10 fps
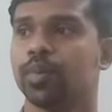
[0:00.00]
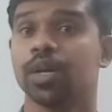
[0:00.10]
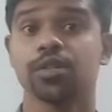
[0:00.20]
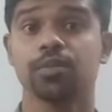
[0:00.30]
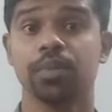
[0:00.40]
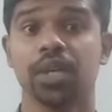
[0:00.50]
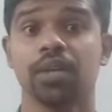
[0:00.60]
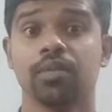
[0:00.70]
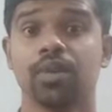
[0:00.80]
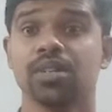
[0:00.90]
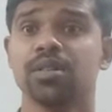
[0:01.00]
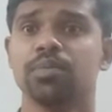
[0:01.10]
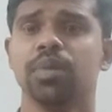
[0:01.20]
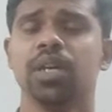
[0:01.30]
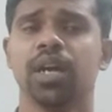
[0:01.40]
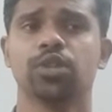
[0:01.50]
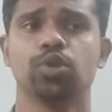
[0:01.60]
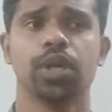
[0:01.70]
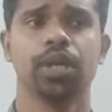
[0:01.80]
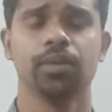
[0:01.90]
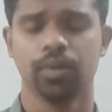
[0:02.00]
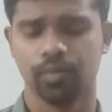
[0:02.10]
What does it mean? What does it mean actually?